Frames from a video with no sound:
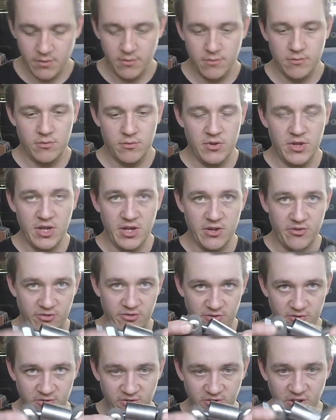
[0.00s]
this
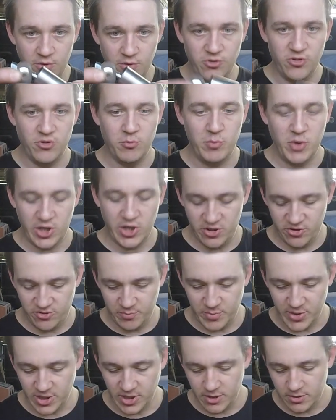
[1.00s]
Tilton bias
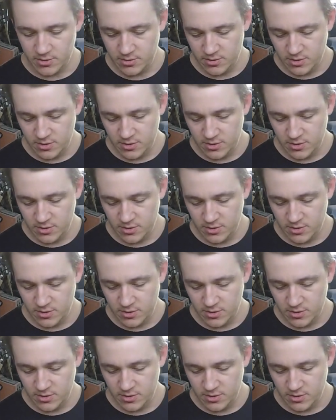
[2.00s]
bar,